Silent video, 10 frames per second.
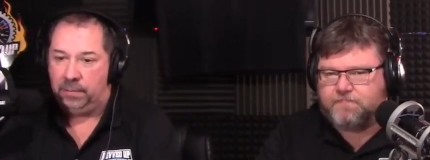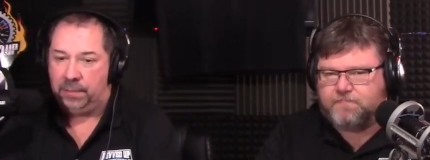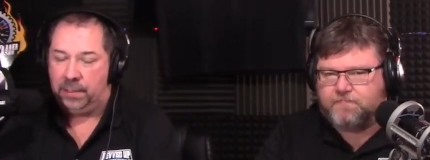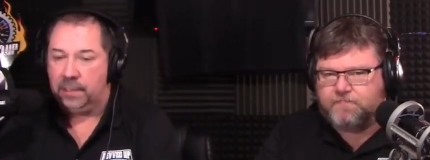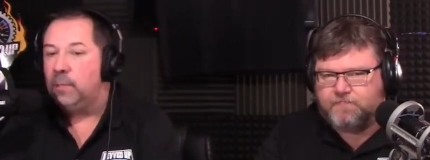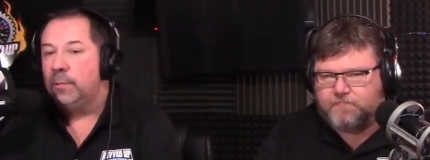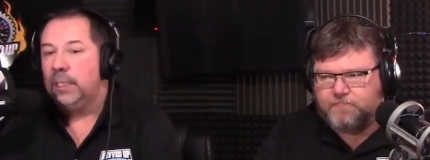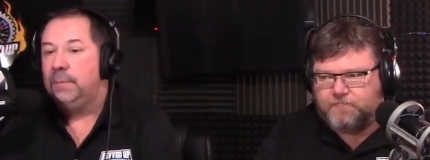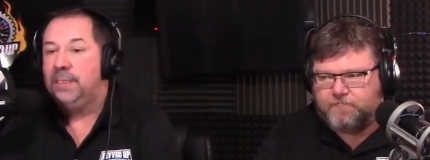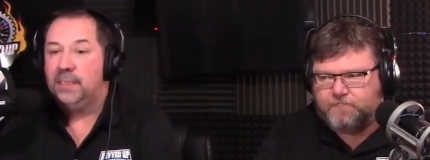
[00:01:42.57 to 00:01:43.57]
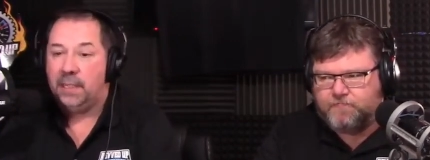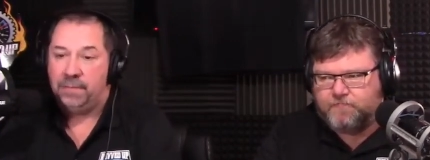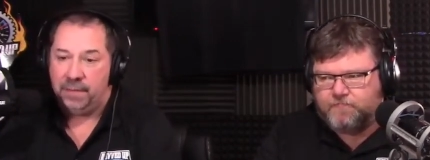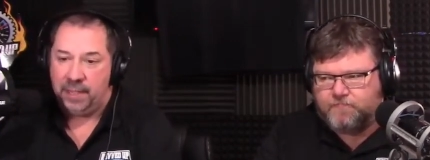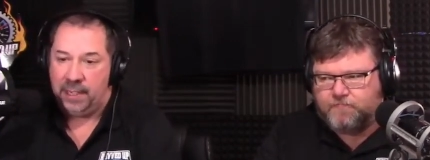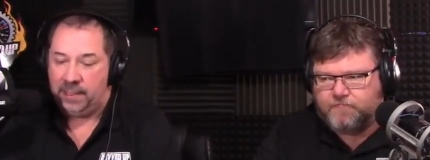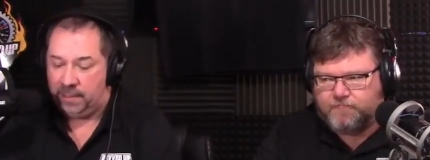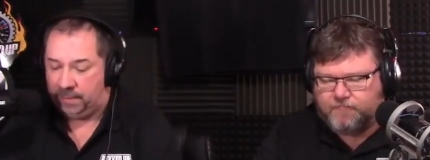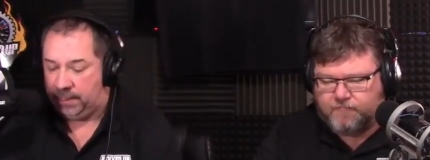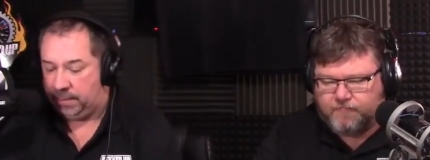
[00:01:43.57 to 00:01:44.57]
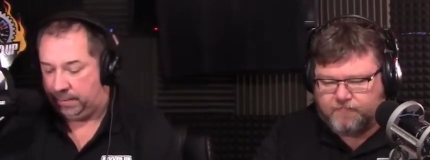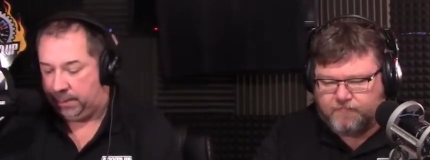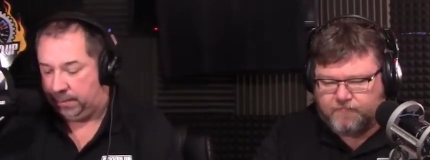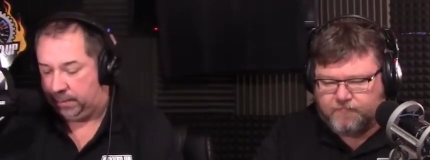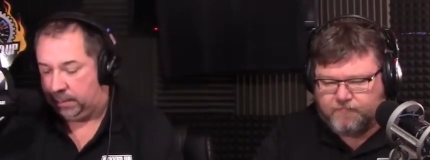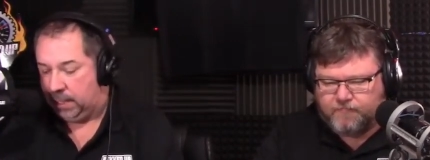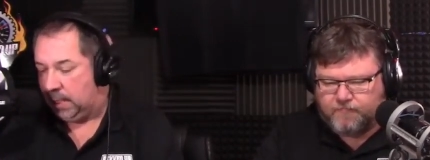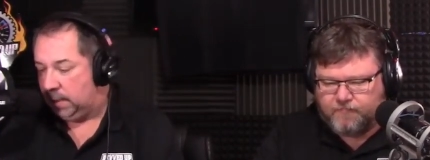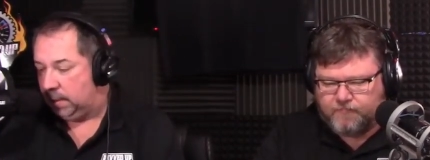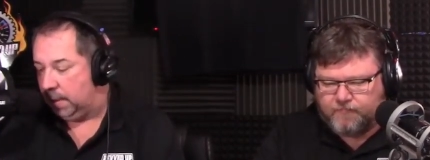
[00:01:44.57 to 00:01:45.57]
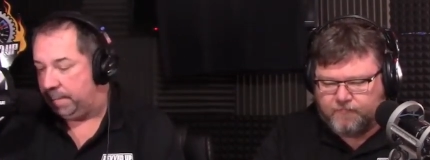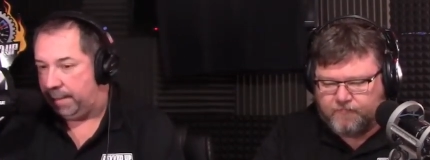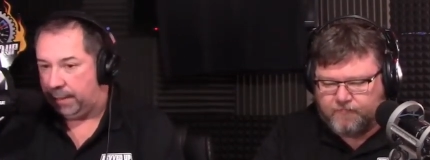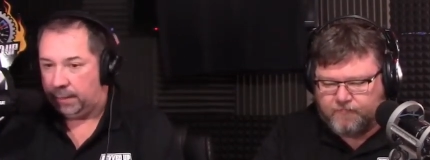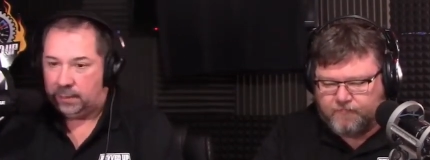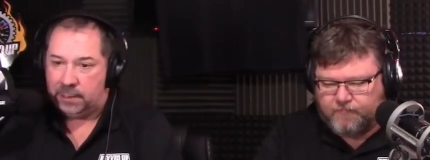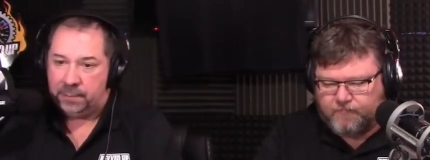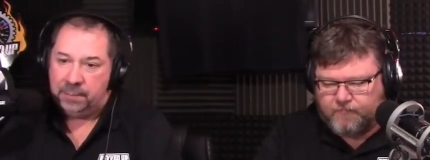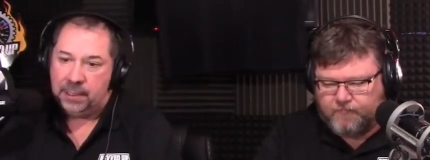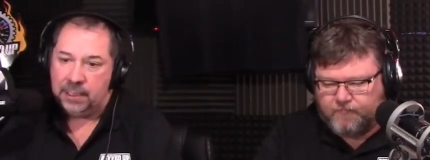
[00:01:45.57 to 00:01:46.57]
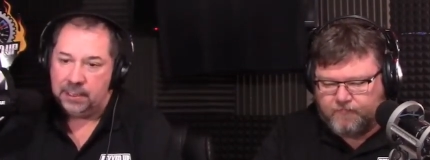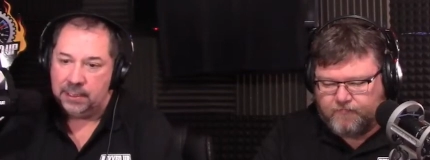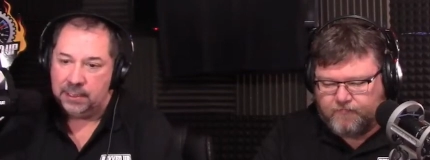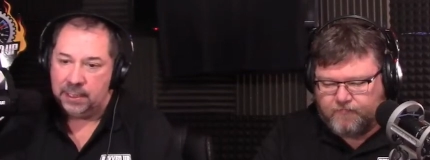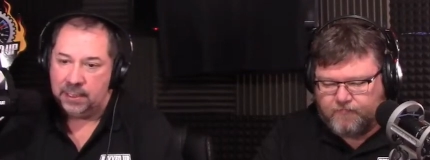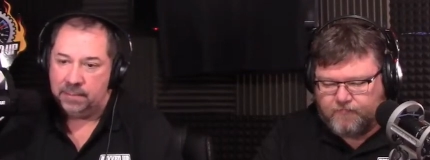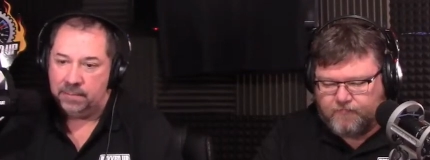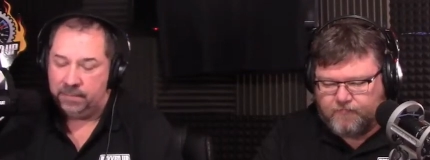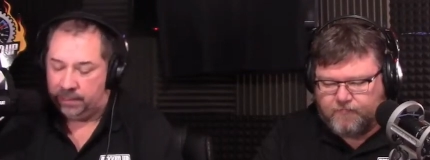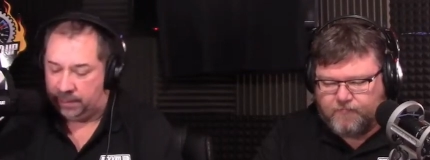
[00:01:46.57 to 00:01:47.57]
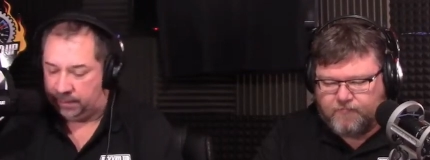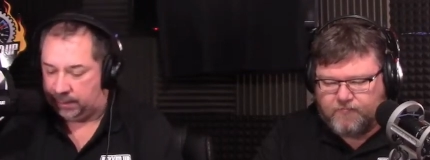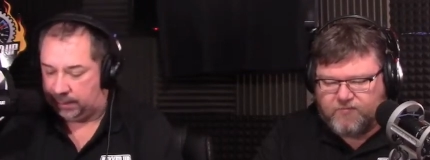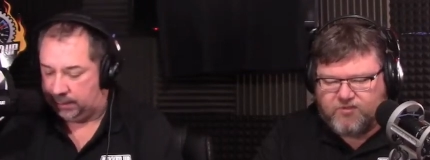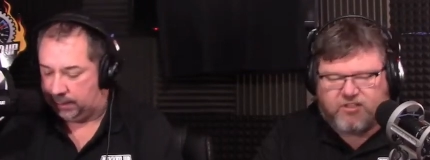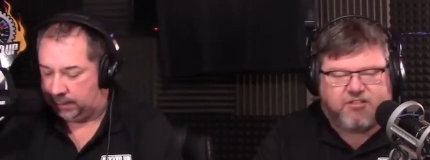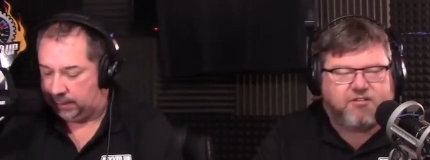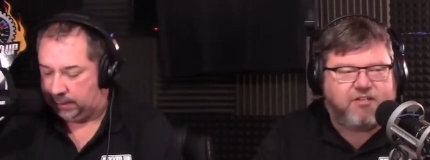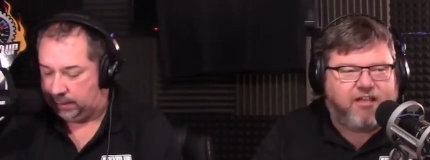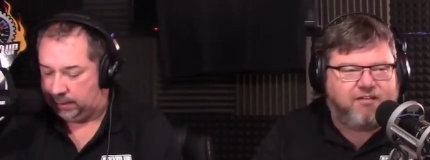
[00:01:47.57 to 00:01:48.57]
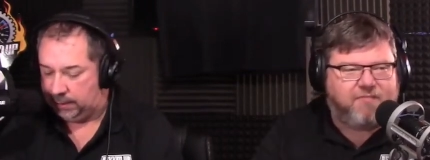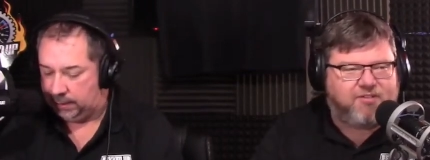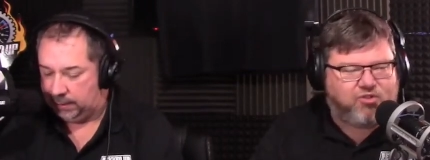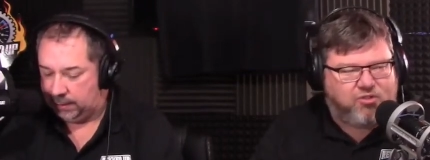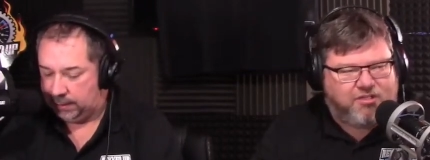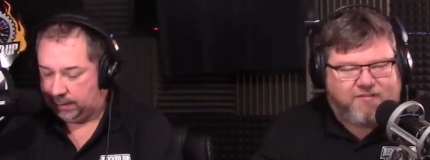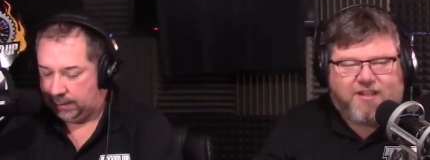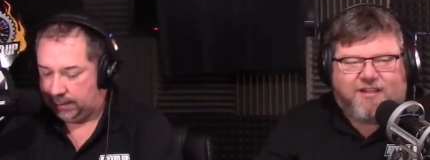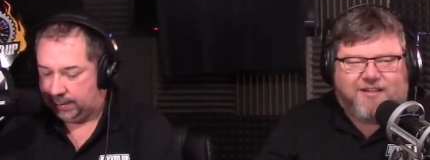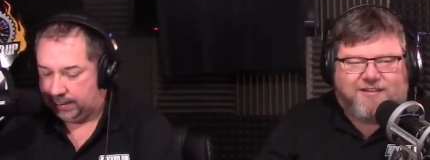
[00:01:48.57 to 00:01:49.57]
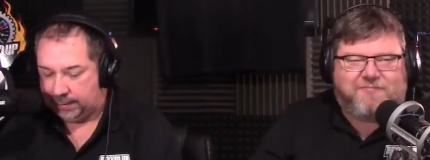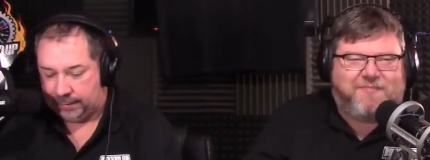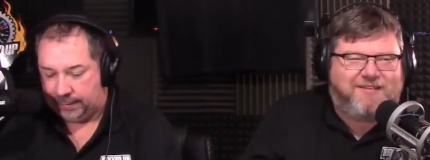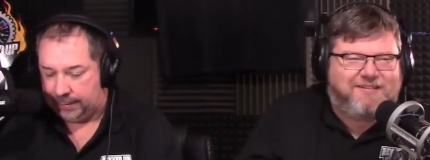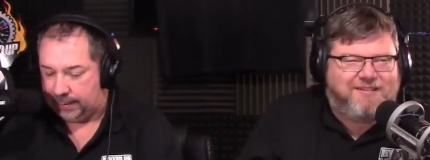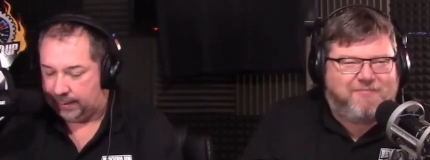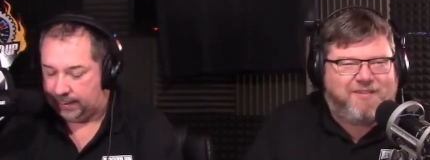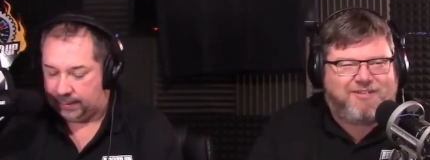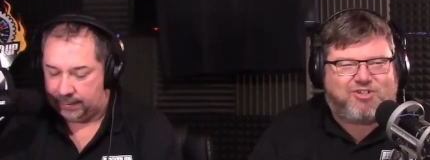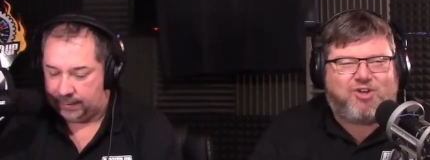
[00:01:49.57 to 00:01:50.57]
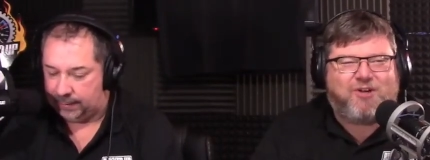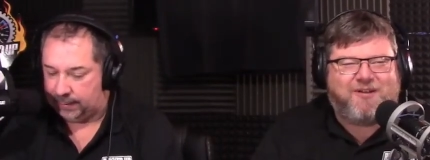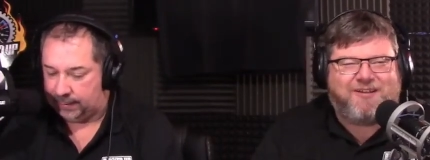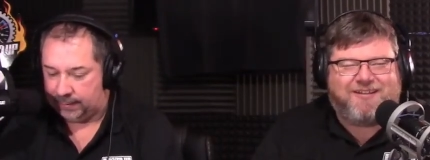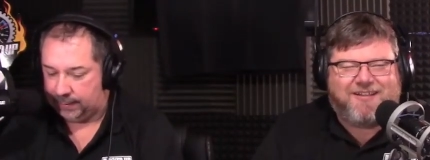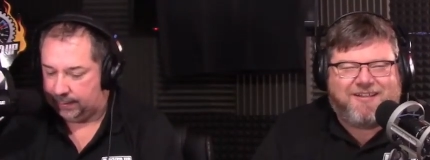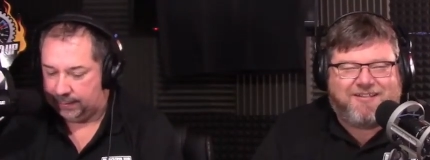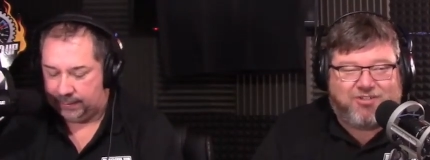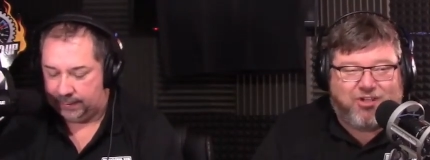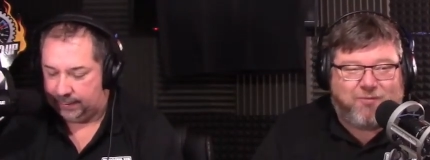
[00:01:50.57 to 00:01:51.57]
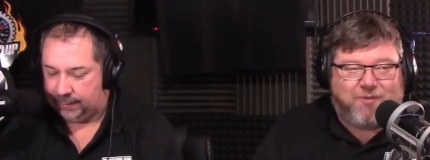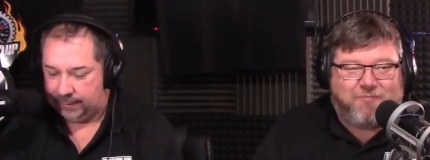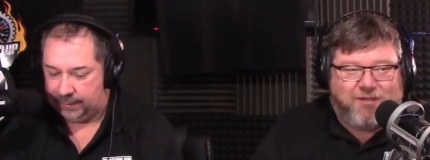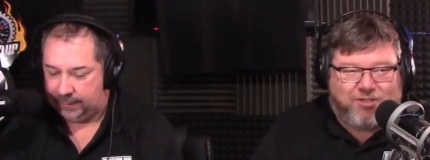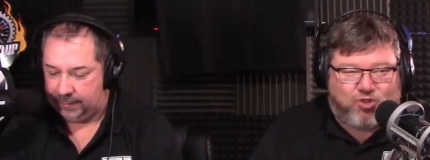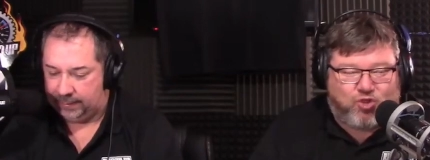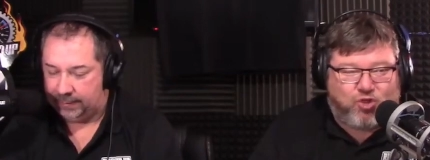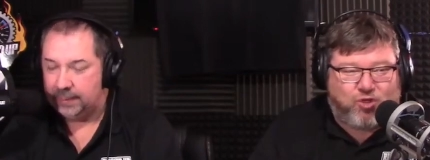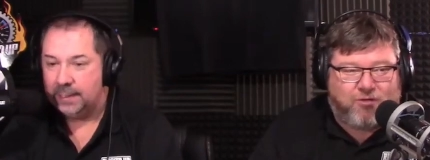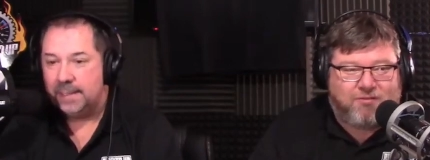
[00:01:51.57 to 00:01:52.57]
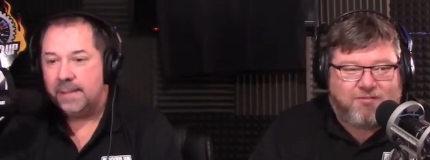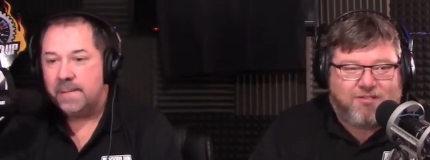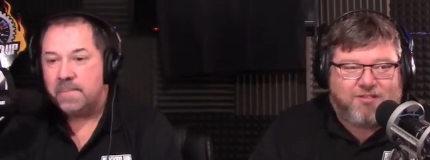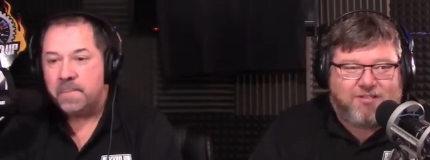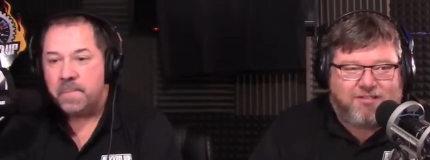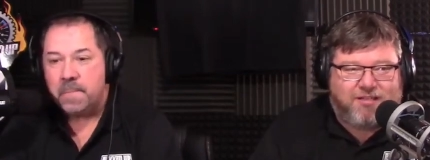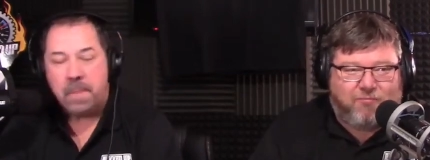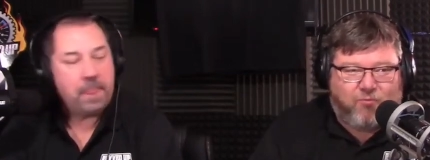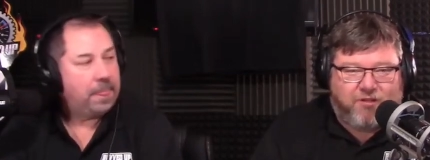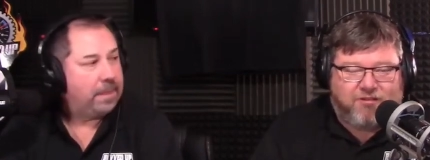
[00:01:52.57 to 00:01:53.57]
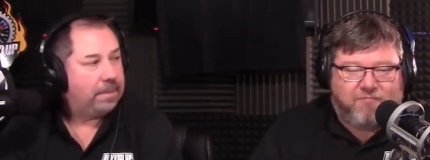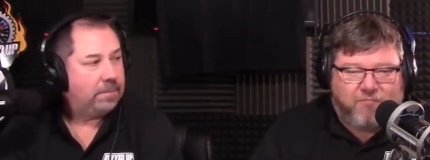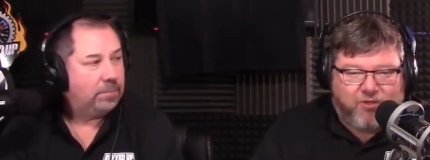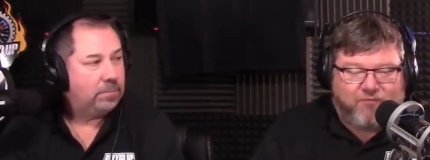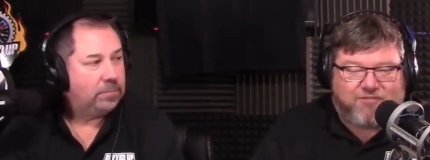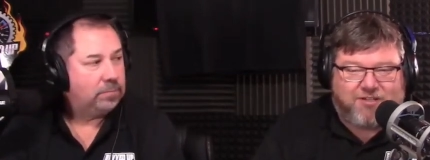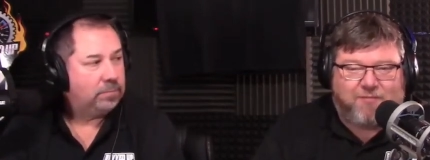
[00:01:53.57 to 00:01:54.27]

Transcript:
Speaker 1: hopefully you're going to be safe with that. I mean, don't be doing dumb things. I mean, because um you know, it's a it's Check a,
Speaker 2: your candy, make sure you get make, make sure gentlemen, make sure that when the MILFs